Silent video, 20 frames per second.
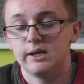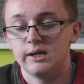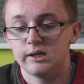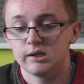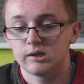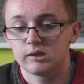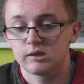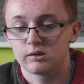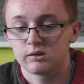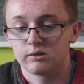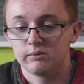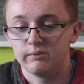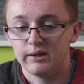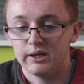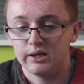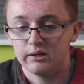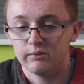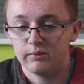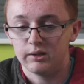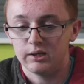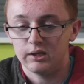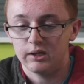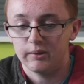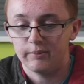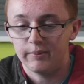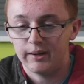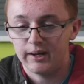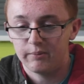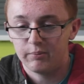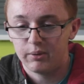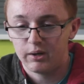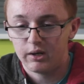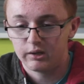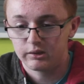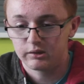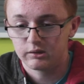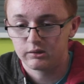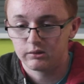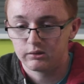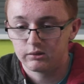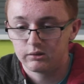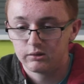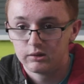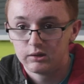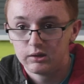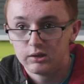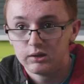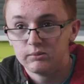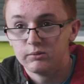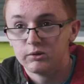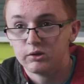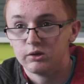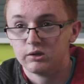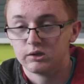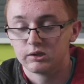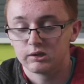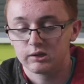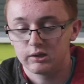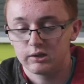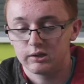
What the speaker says: it's made me a better person because